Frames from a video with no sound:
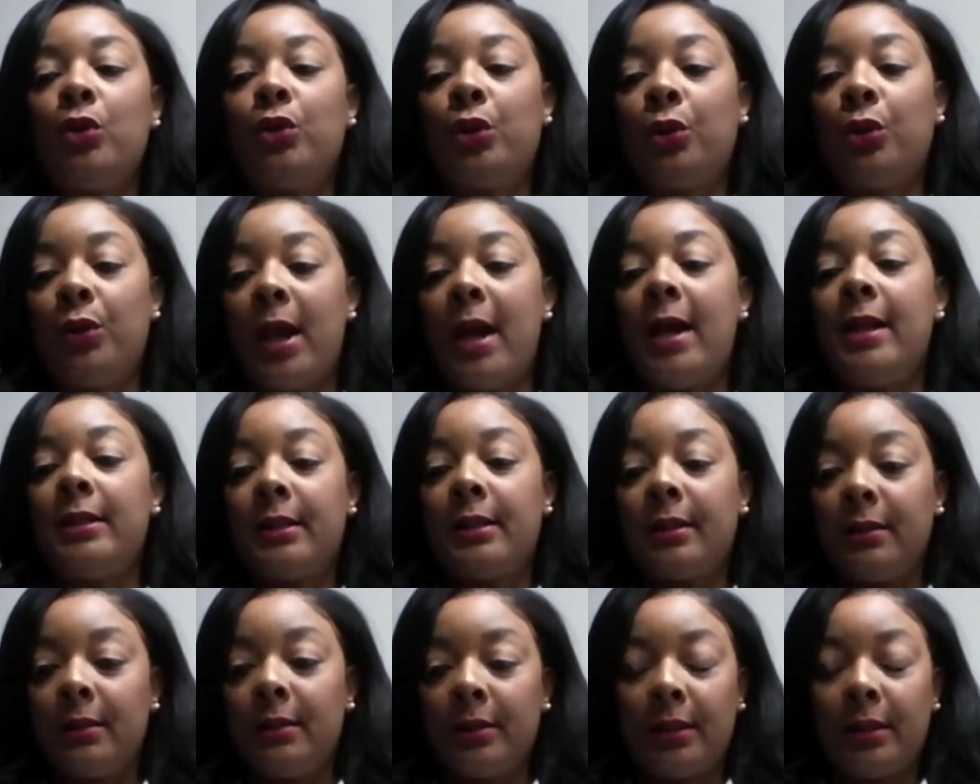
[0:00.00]
So that's
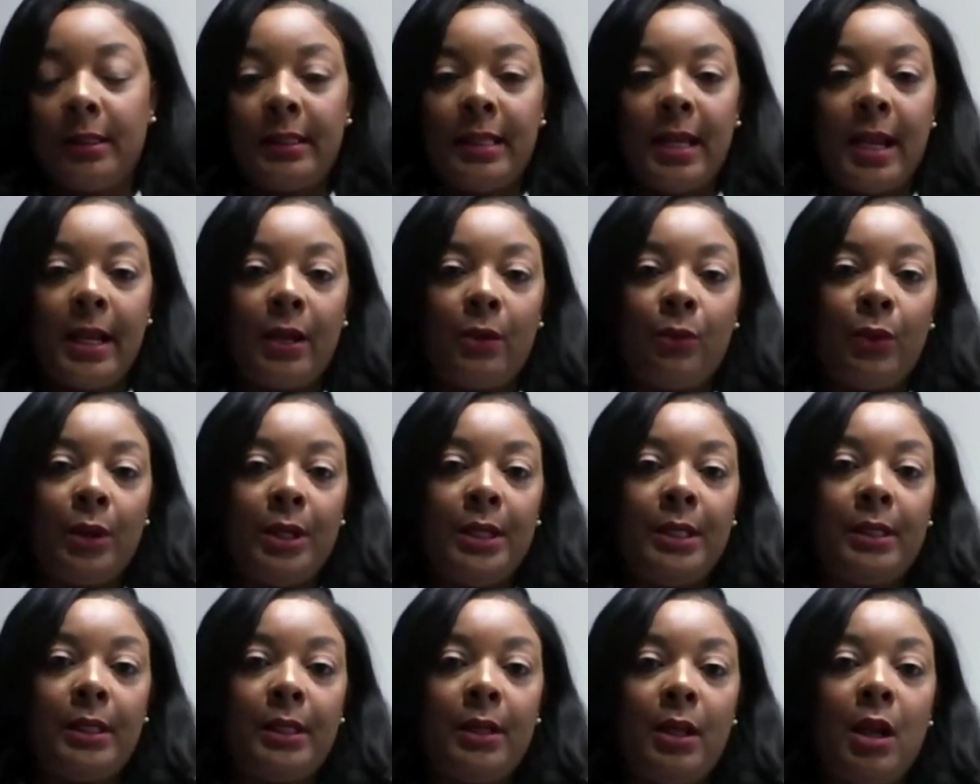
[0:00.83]
the second
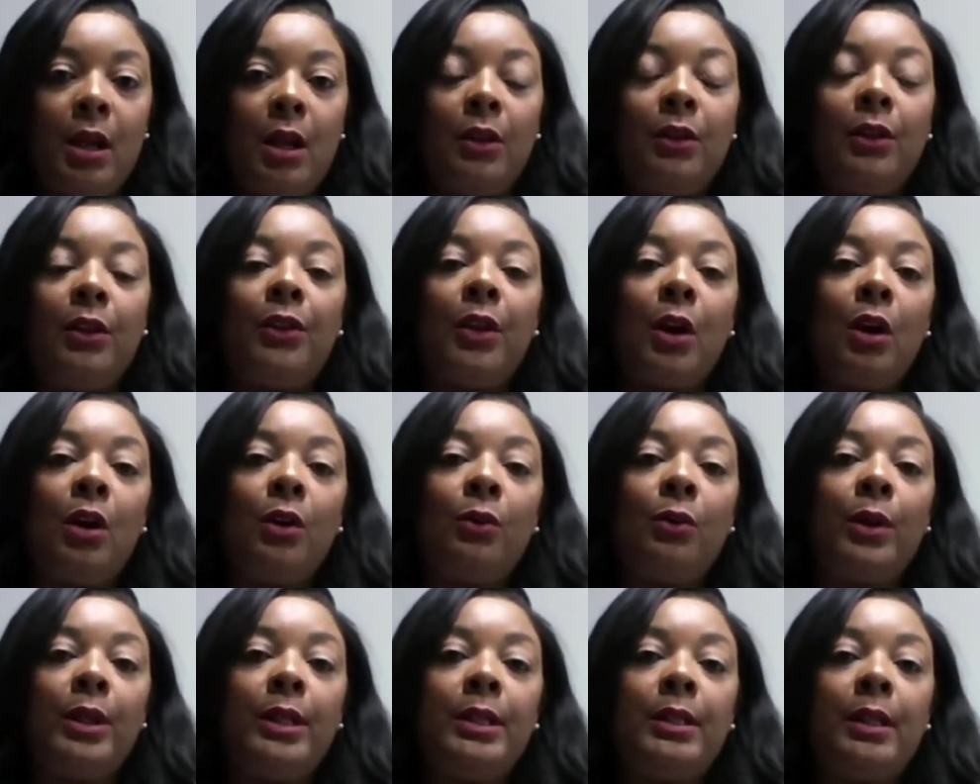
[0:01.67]
reason. The
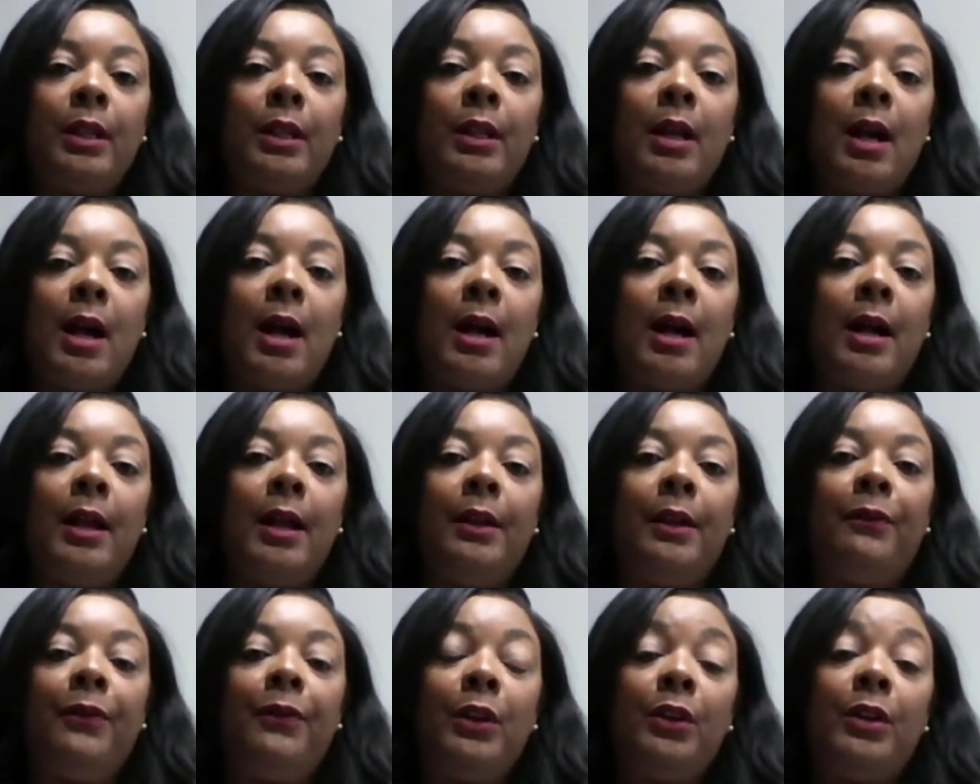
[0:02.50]
third reason
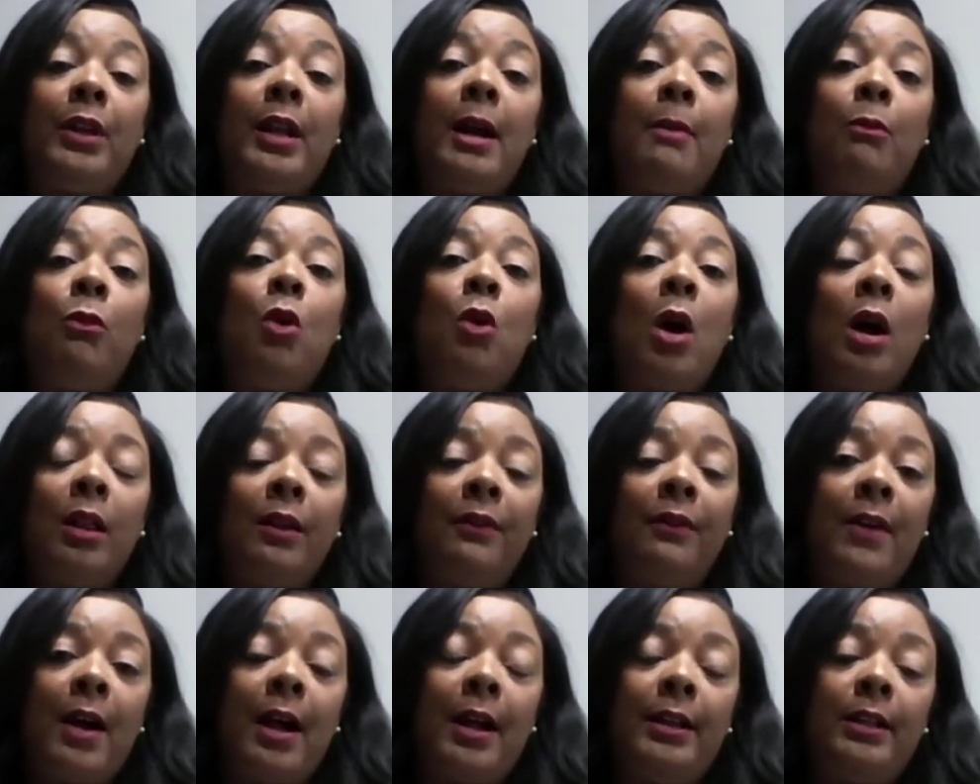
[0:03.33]
I feel that I'm
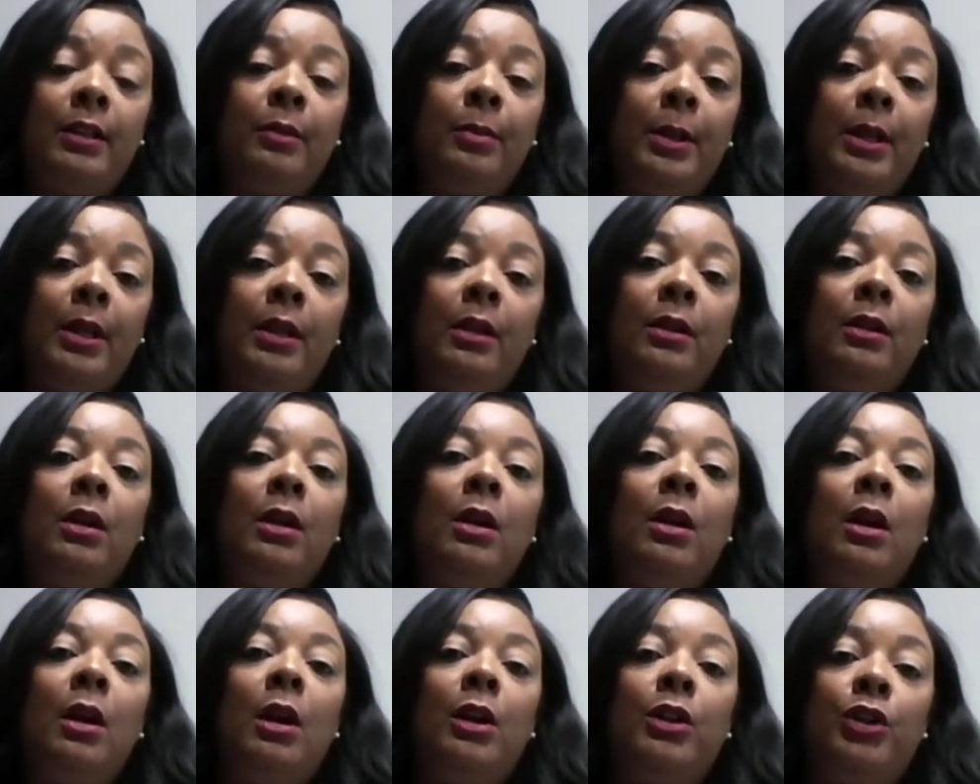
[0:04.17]
qualified to be
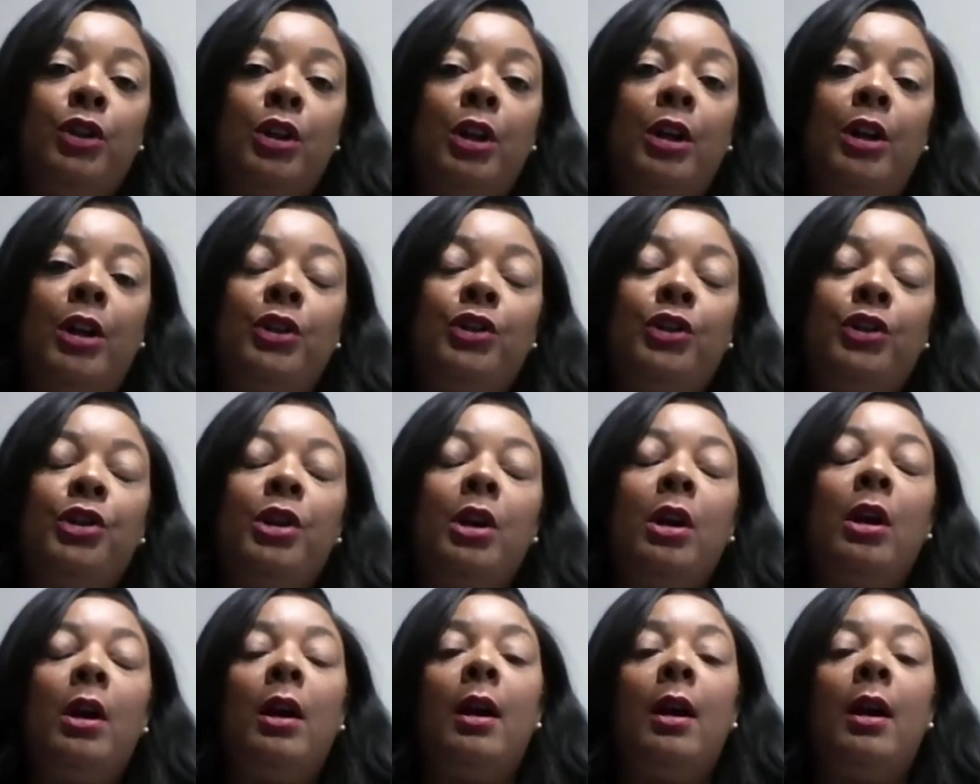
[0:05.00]
a judge.